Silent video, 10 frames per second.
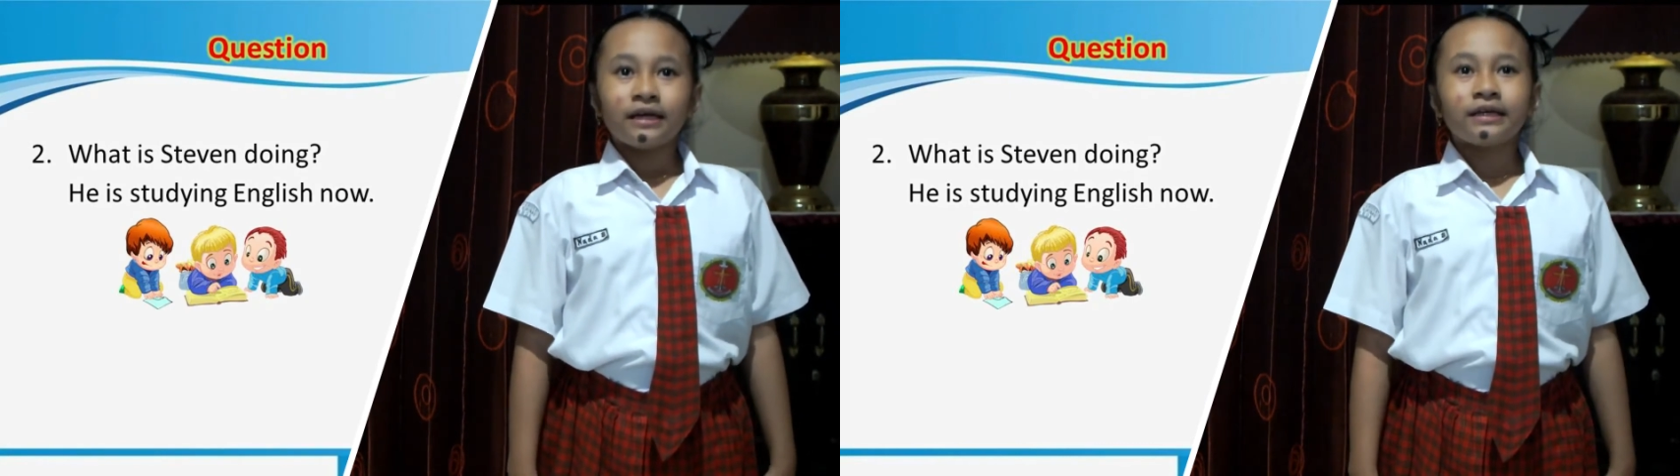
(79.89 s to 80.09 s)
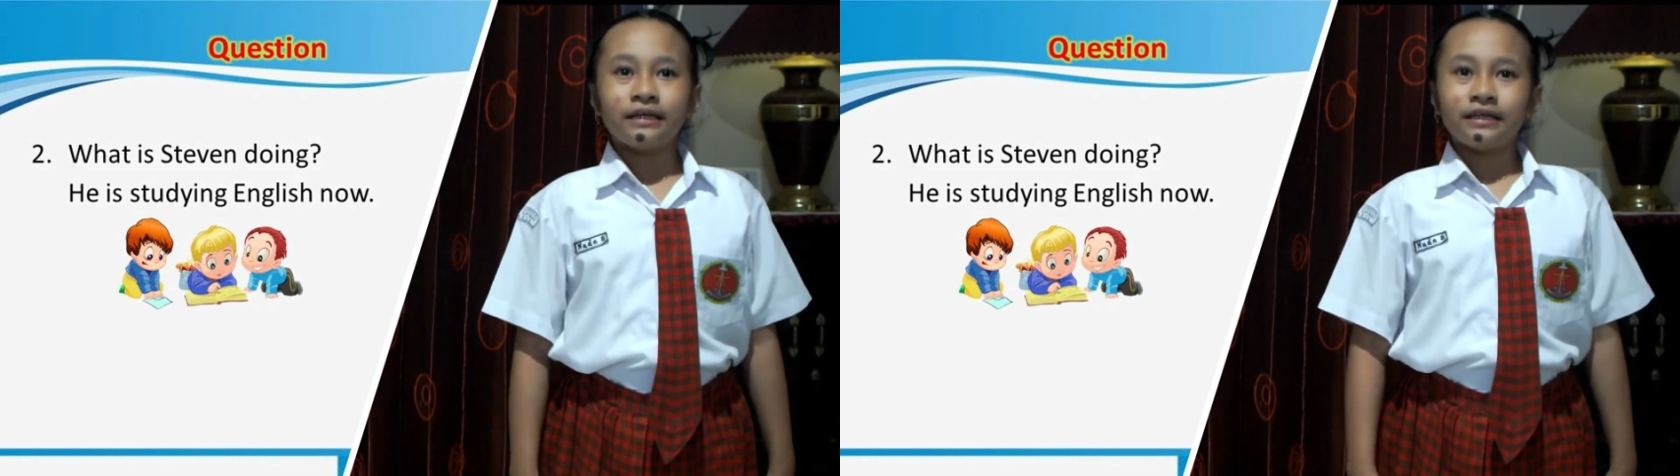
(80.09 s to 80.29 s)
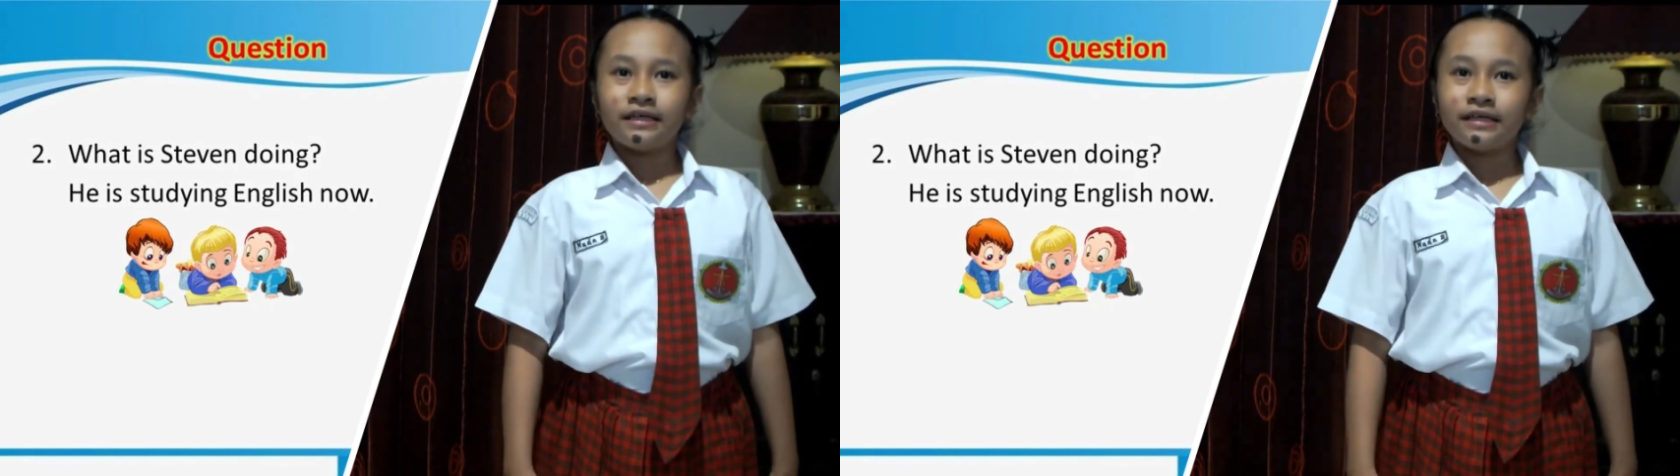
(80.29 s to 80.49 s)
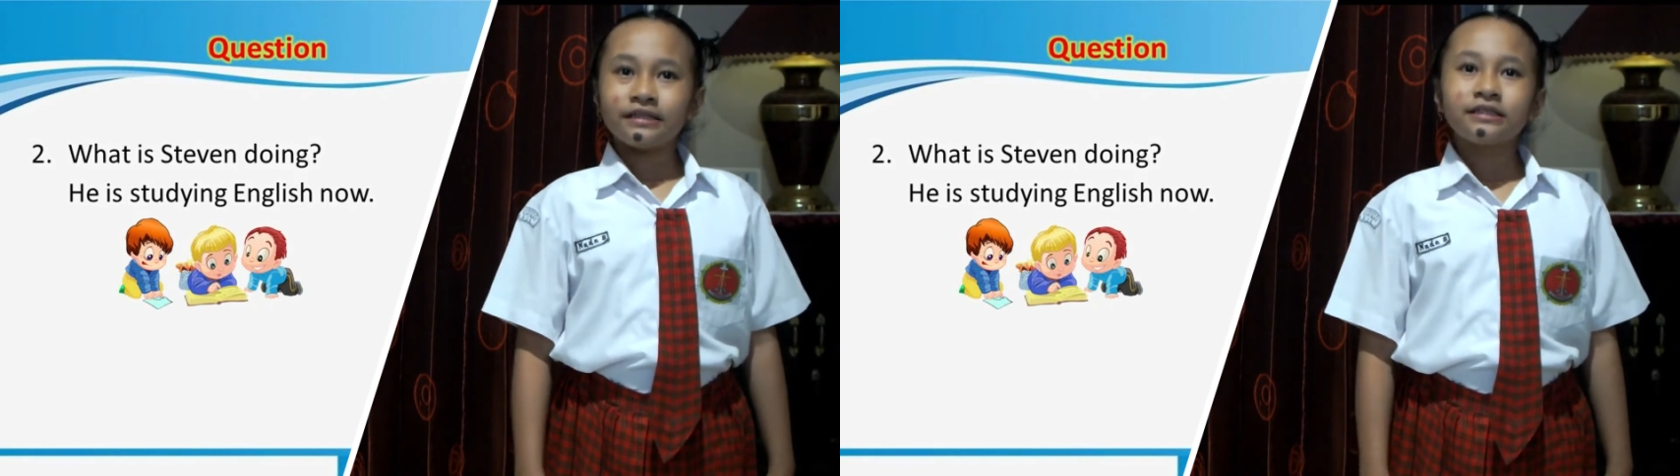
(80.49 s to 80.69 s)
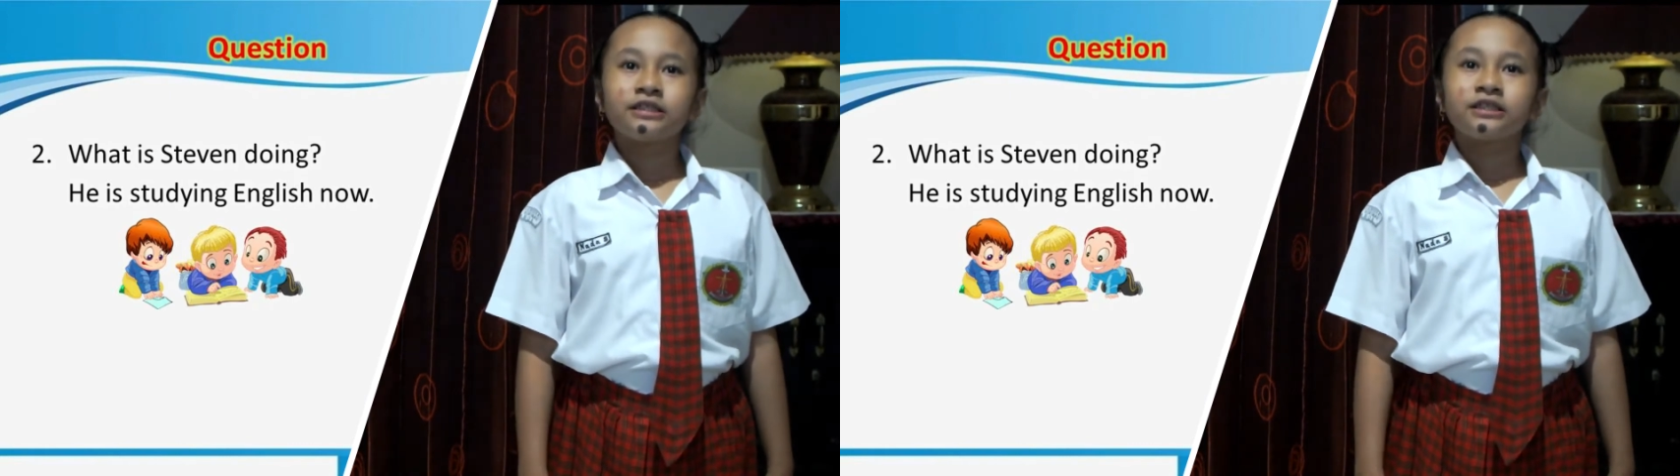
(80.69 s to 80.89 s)
He
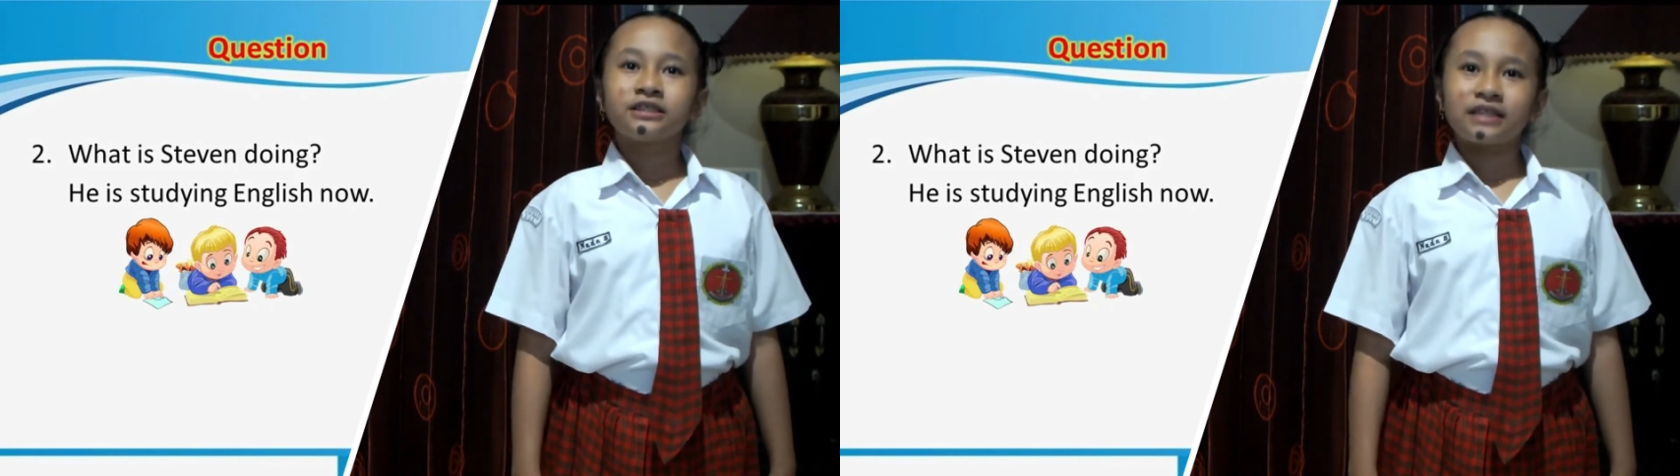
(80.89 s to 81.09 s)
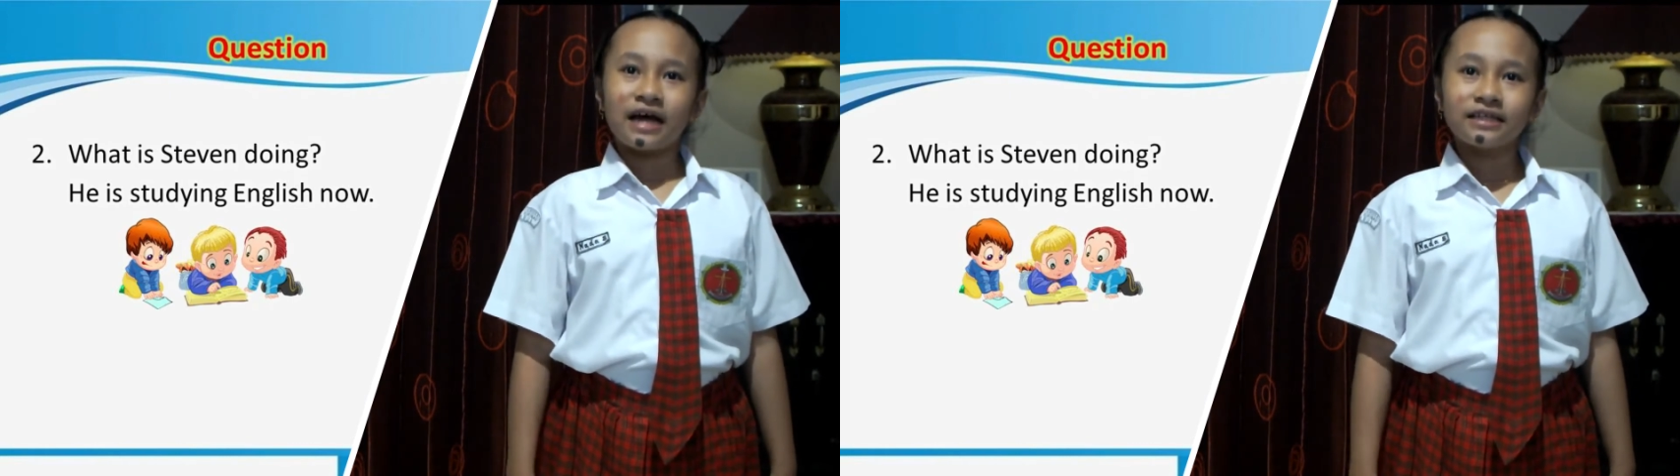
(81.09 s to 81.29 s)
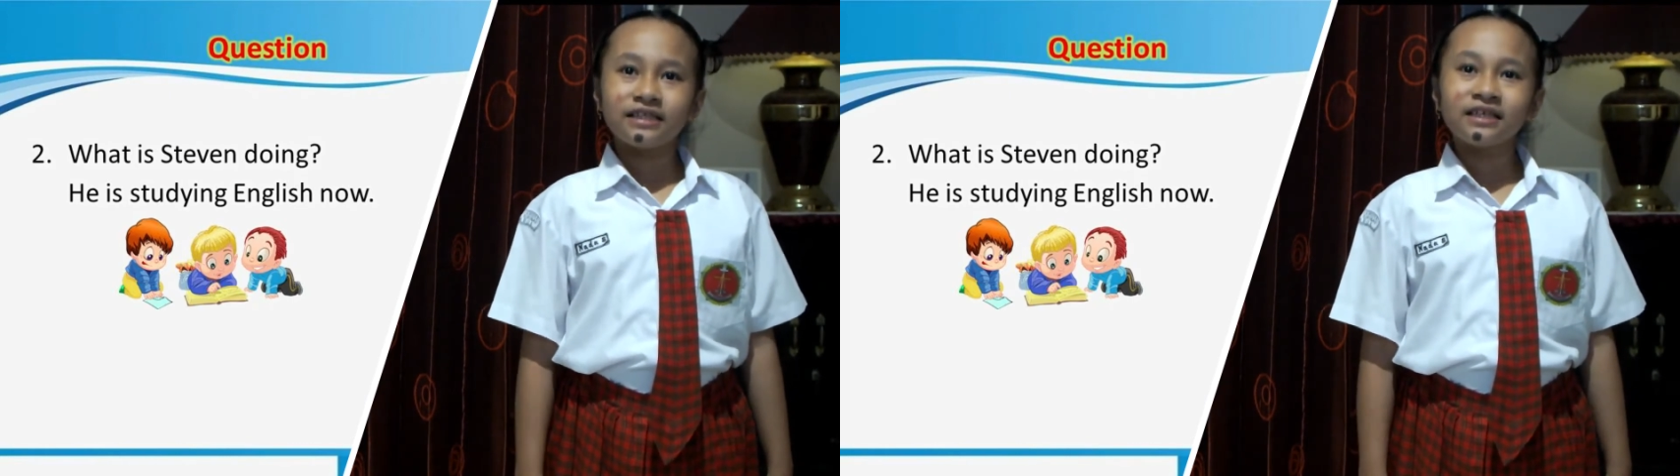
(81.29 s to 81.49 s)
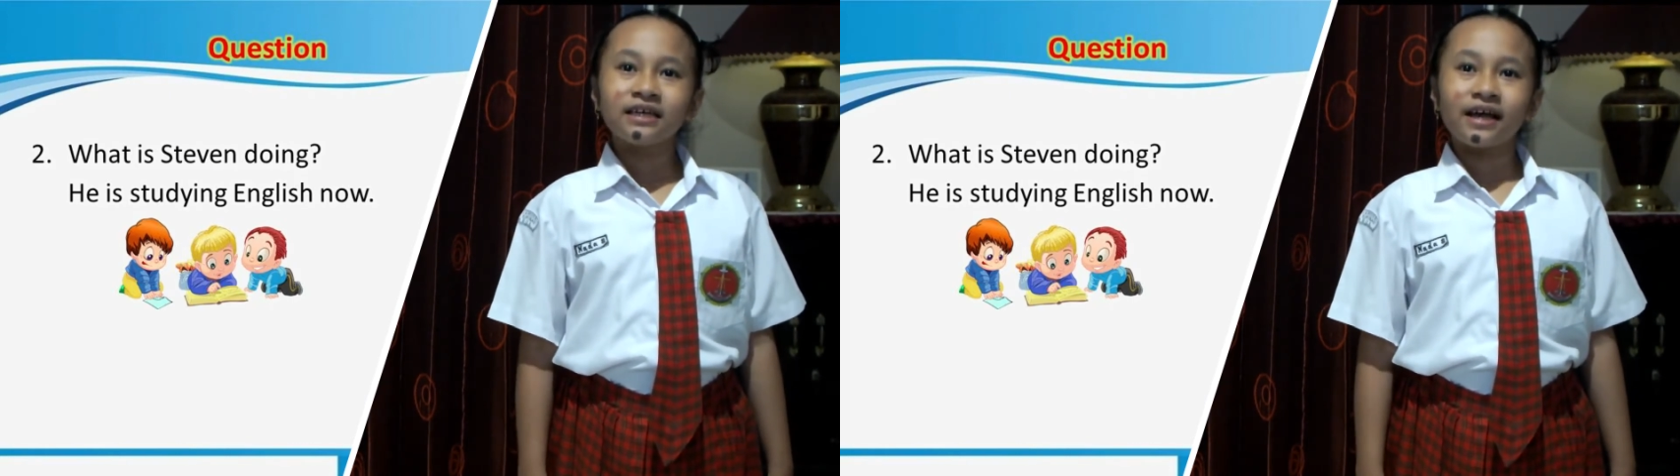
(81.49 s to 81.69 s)
is studying